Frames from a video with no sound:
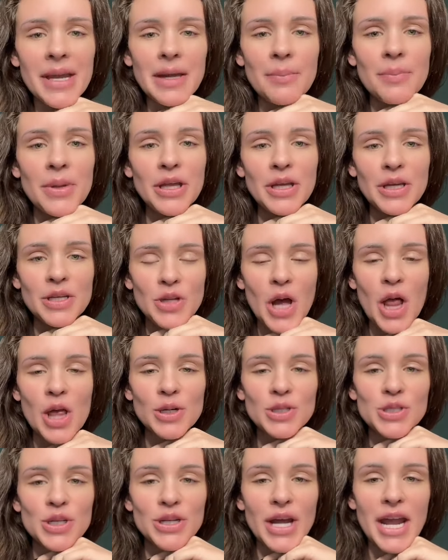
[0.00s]
I make a billion
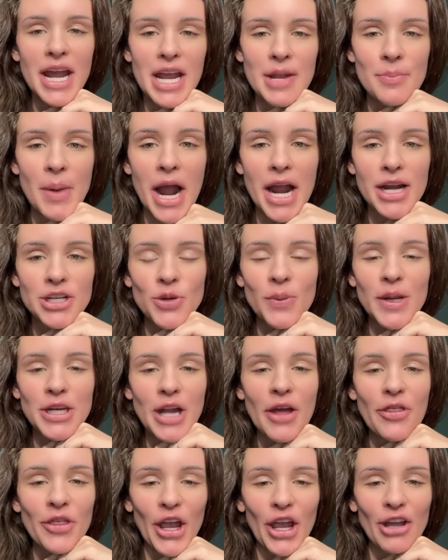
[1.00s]
dollars a day by doing
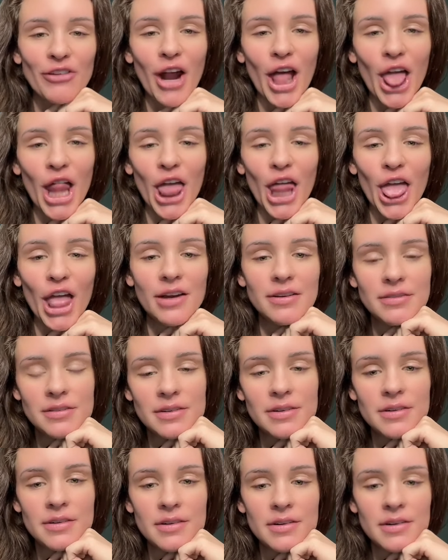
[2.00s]
nothing
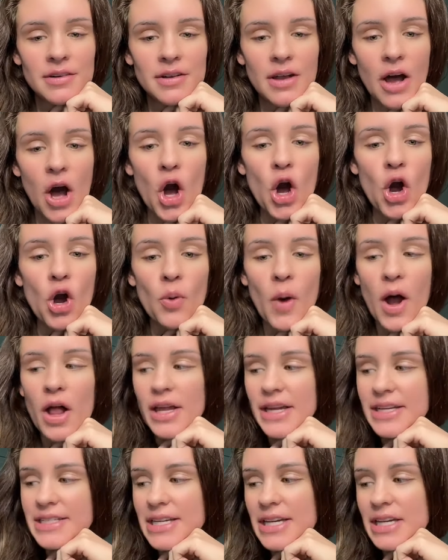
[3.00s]
oh,
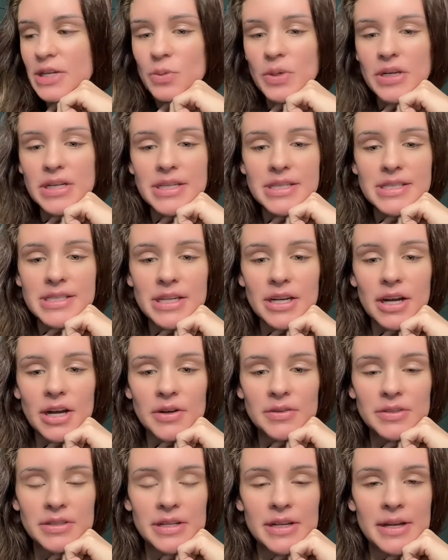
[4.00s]
all I did was, you
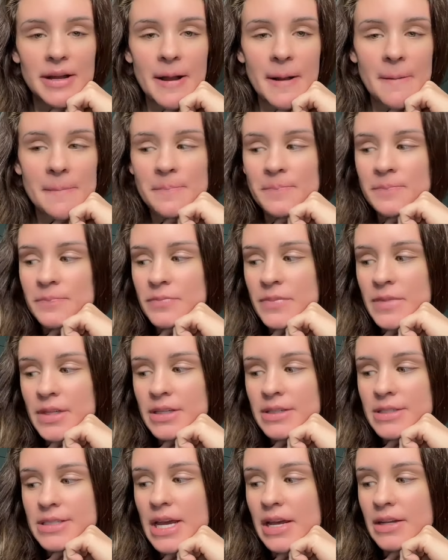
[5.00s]
know,
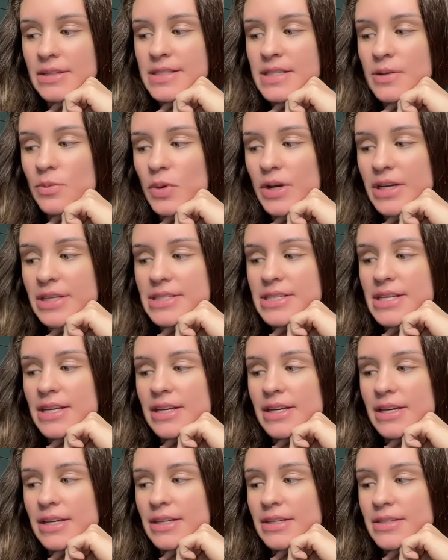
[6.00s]
tell someone
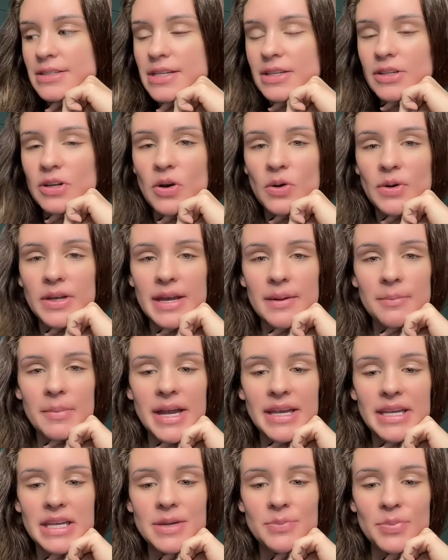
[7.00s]
to to go get
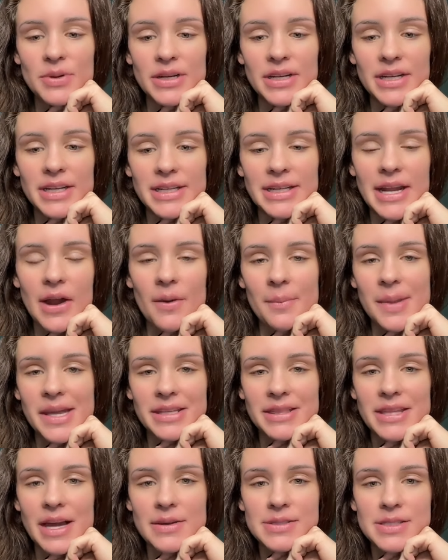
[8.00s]
my ebook and now I
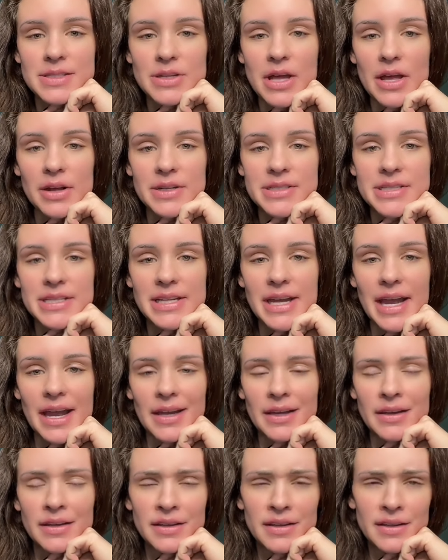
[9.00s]
make a thousand dollars a
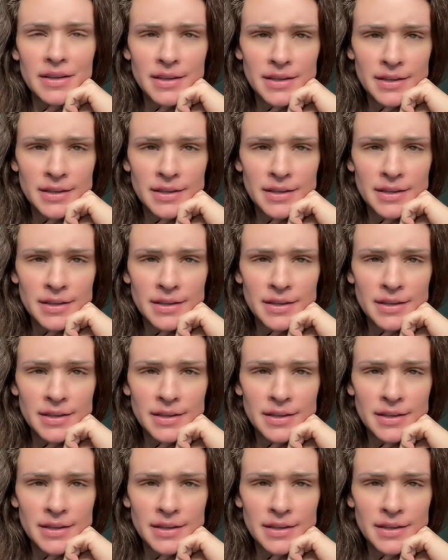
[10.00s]
day.